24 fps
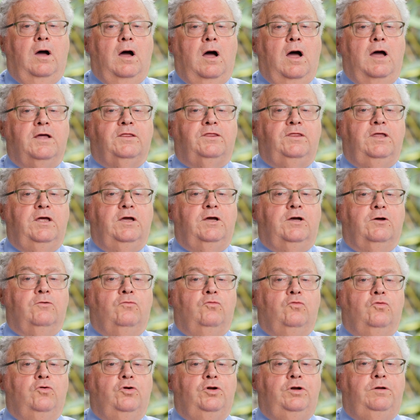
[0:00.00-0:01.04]
I think it
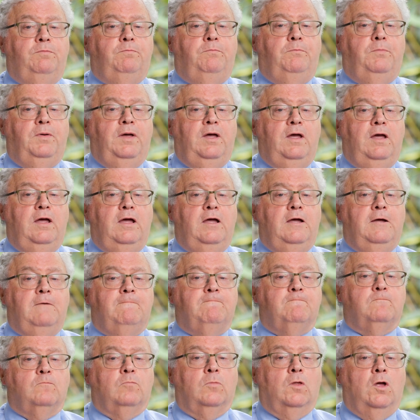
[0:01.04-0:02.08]
would be
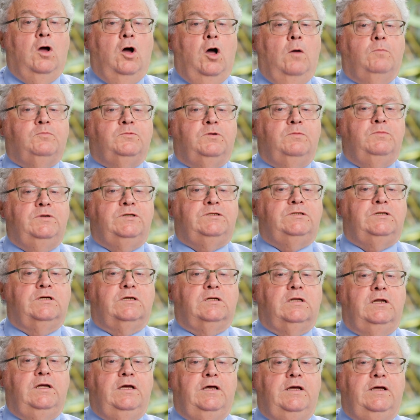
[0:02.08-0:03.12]

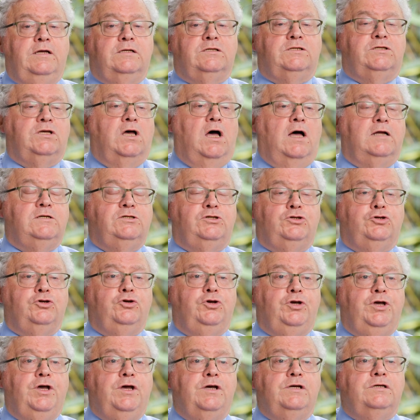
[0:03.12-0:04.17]
optimistically inside
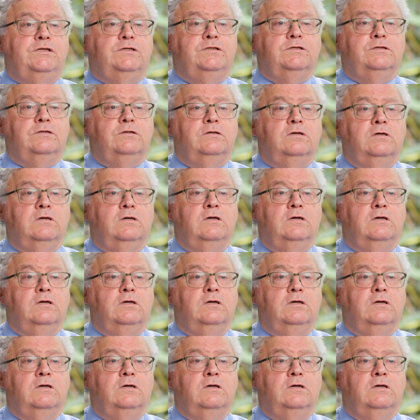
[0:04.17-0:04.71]
2 years